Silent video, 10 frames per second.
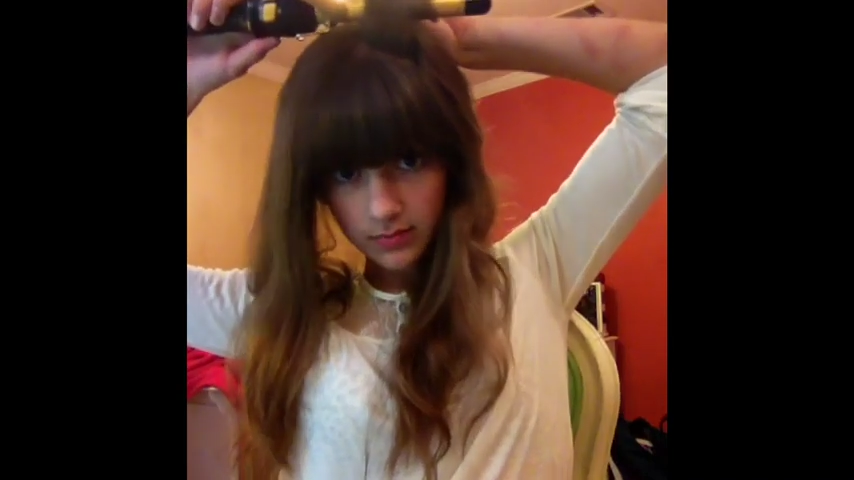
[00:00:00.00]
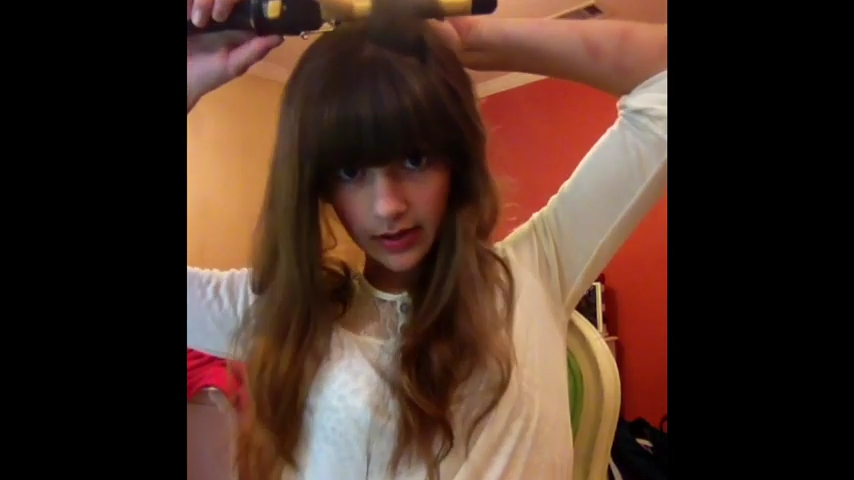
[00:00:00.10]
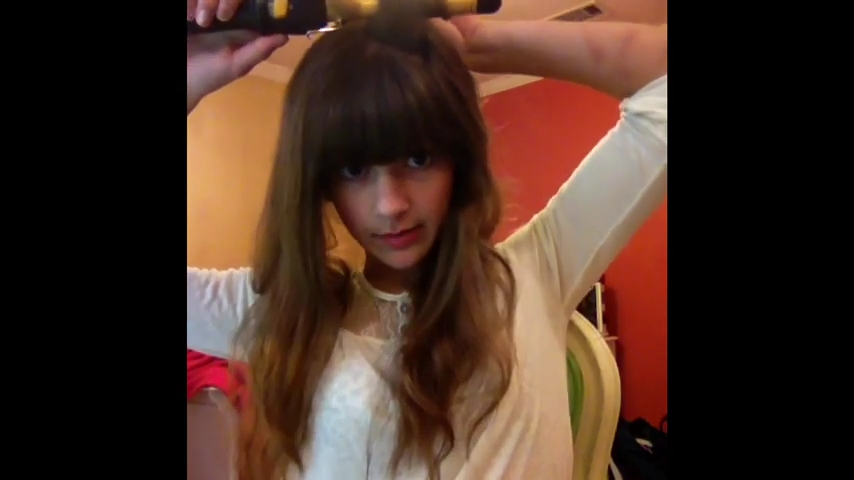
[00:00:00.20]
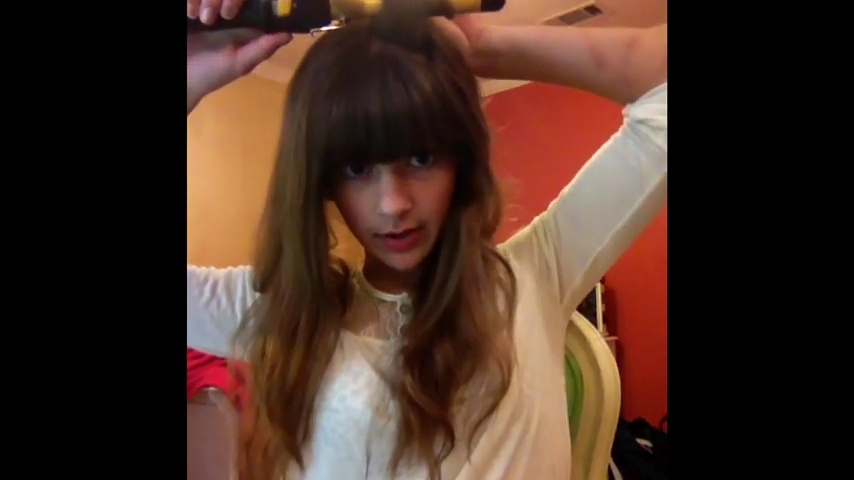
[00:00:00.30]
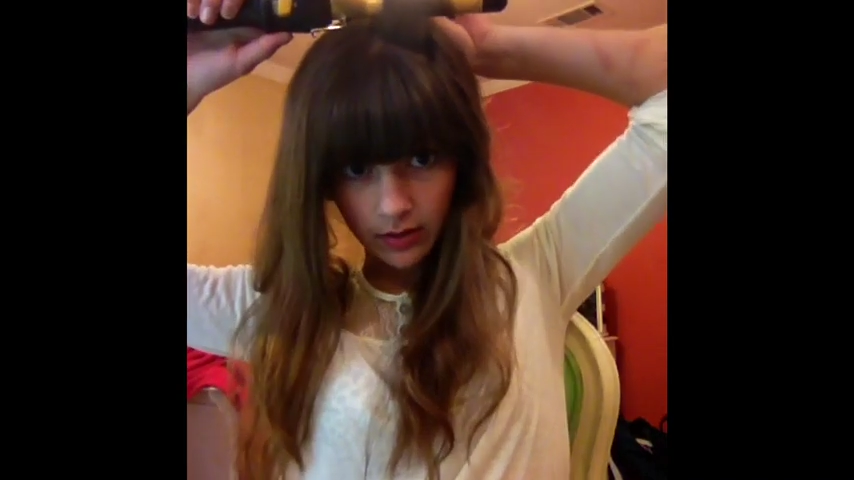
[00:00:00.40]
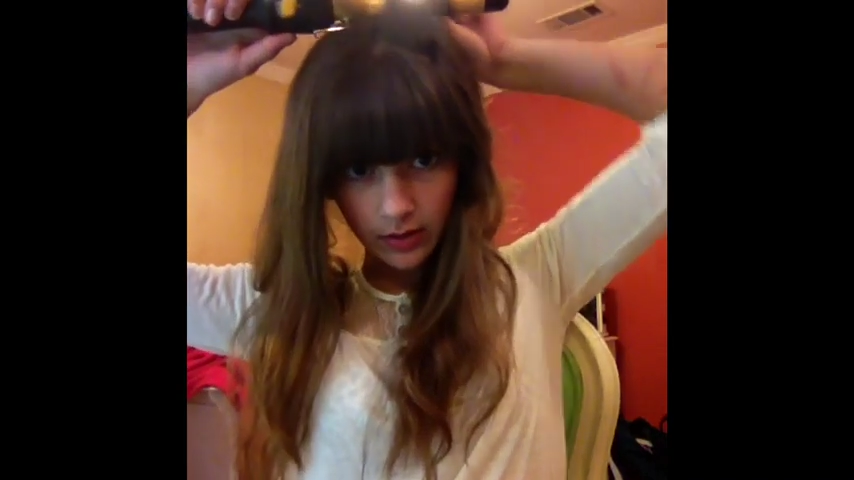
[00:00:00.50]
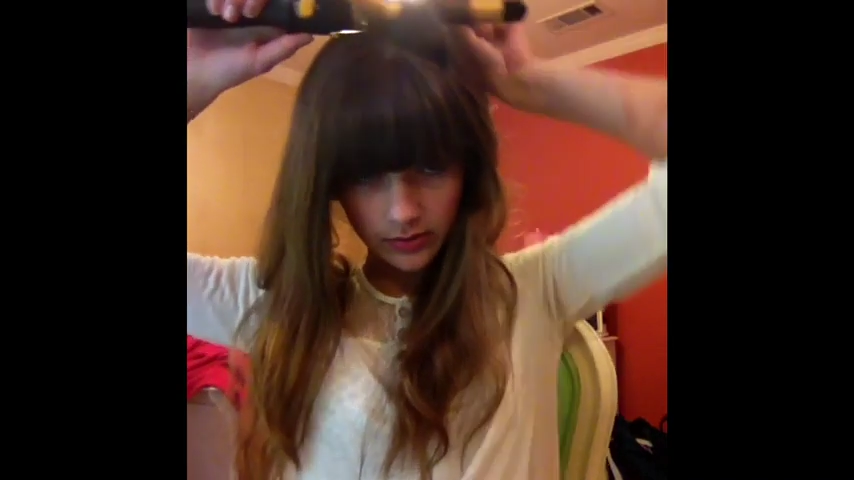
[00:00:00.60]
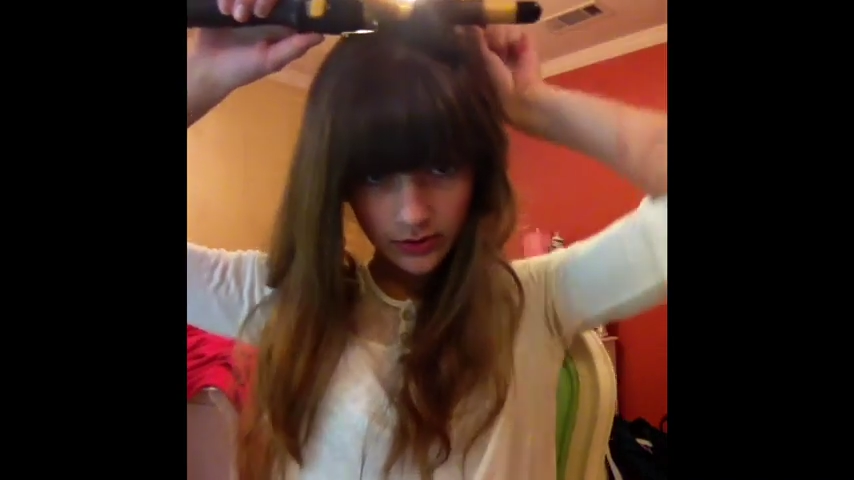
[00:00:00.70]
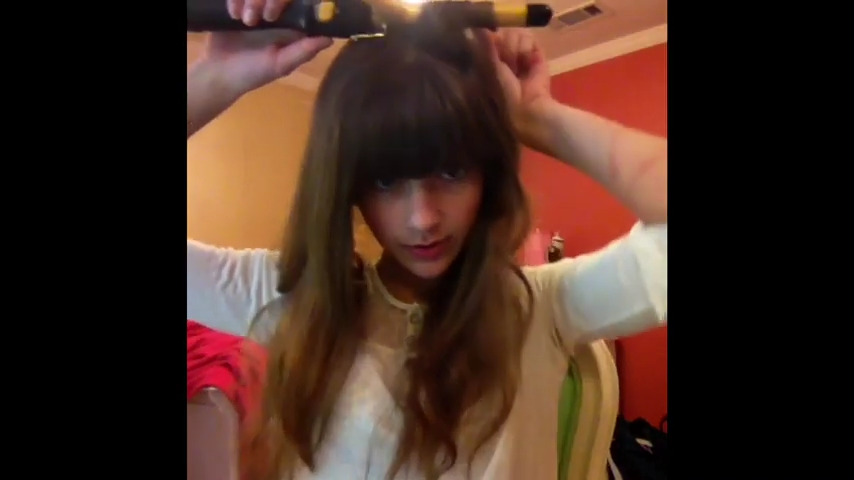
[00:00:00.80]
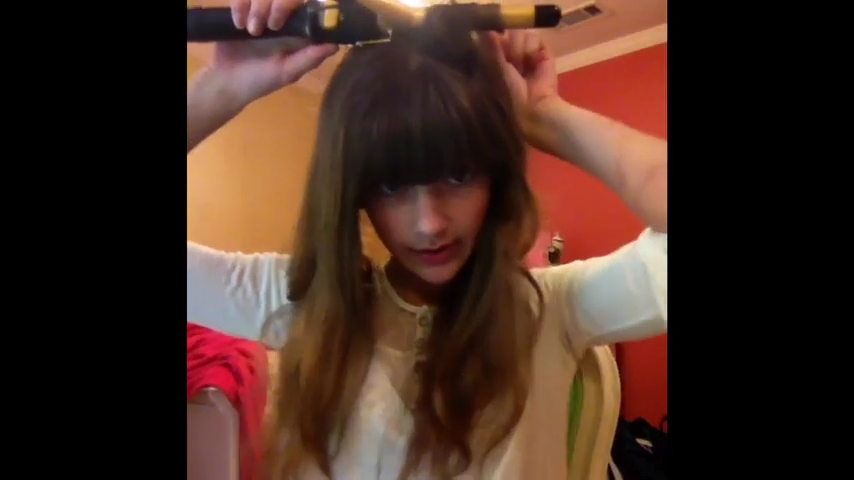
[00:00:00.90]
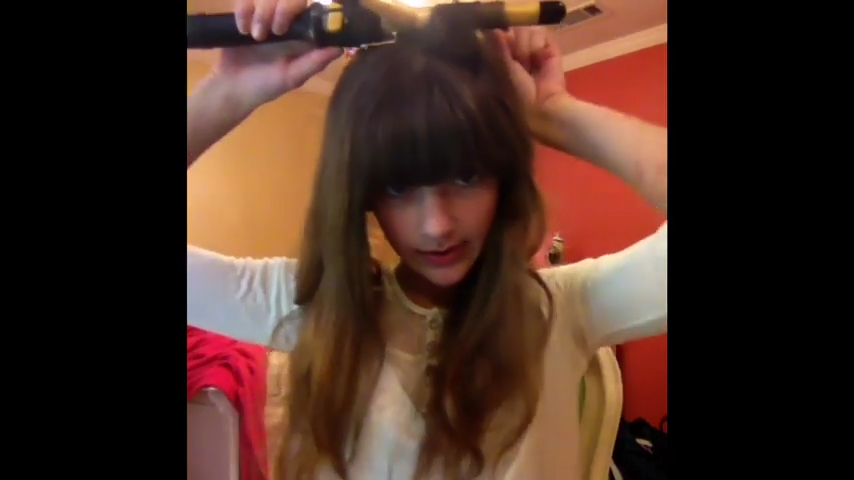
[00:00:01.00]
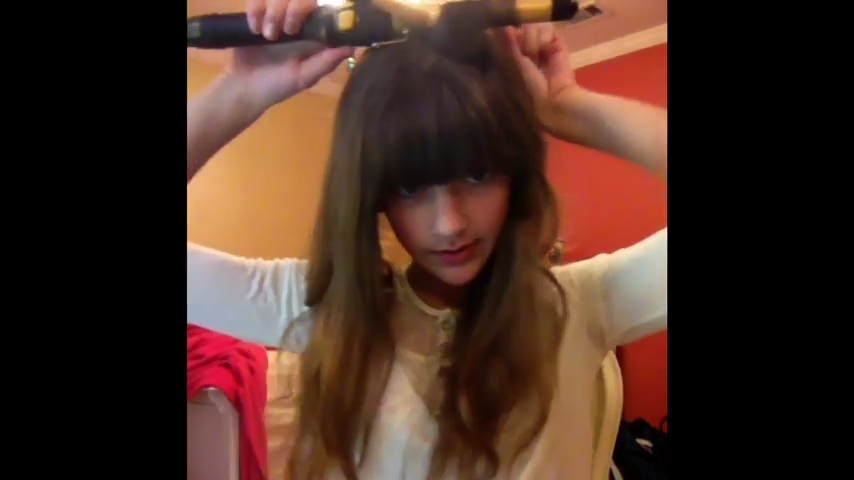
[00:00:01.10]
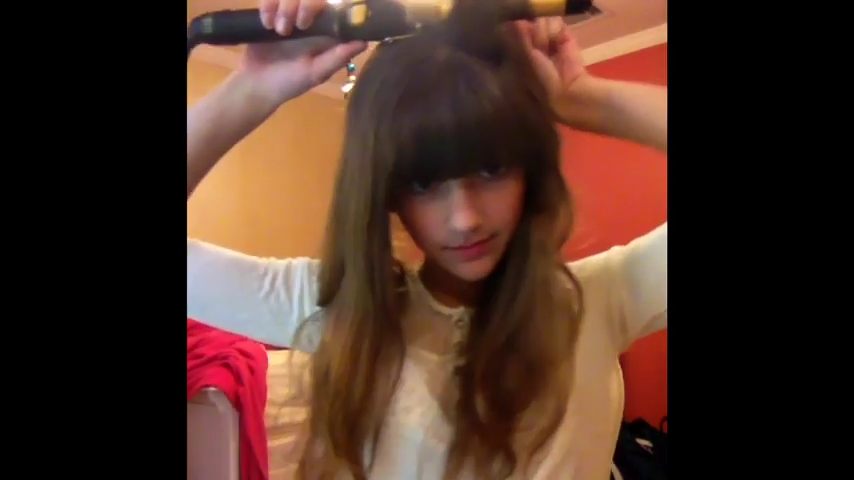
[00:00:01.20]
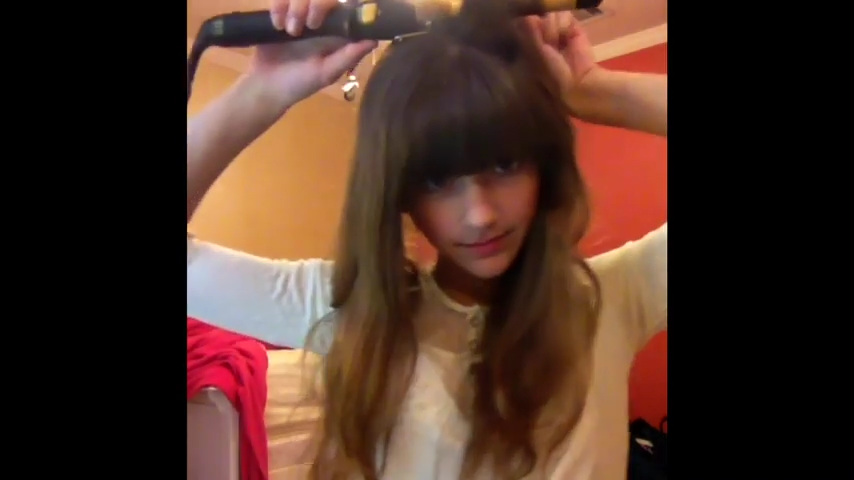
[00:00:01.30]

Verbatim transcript: like parallel to your head.